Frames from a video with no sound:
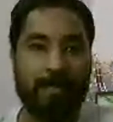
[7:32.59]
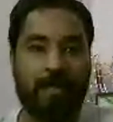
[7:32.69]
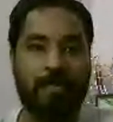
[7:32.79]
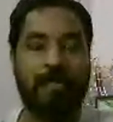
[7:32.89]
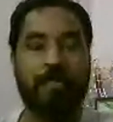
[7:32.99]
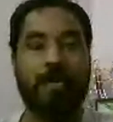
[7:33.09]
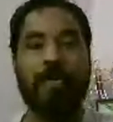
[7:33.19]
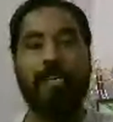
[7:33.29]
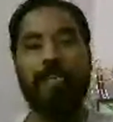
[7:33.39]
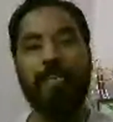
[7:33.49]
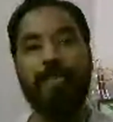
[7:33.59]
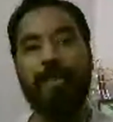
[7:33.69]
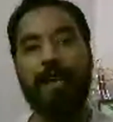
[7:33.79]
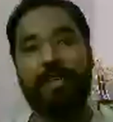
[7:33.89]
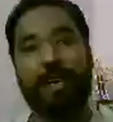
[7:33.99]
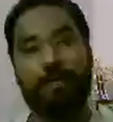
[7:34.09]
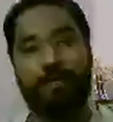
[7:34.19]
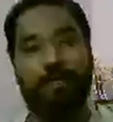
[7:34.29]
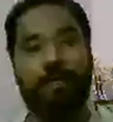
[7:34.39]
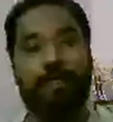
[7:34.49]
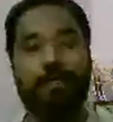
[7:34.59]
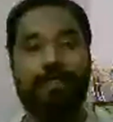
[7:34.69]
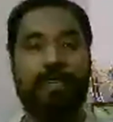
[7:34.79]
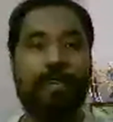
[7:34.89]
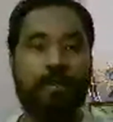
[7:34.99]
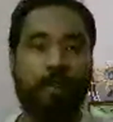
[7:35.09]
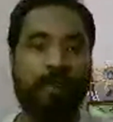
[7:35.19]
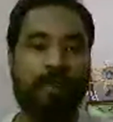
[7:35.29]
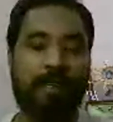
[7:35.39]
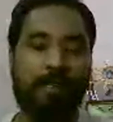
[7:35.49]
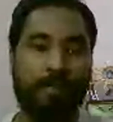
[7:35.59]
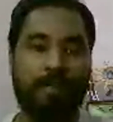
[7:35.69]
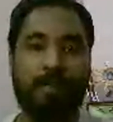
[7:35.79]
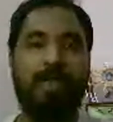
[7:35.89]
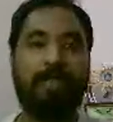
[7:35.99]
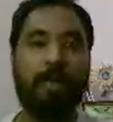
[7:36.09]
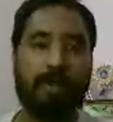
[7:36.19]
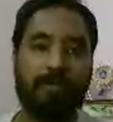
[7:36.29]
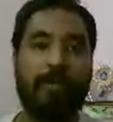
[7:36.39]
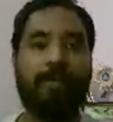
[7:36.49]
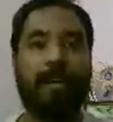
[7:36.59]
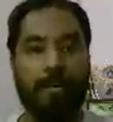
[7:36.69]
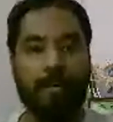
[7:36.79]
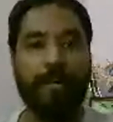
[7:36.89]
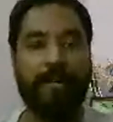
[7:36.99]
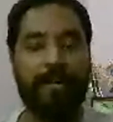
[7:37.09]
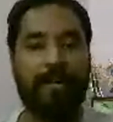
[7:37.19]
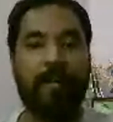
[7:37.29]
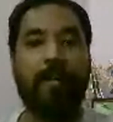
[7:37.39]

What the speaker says: So it's not that like that 1 year you sit and watch and enjoy for that moment.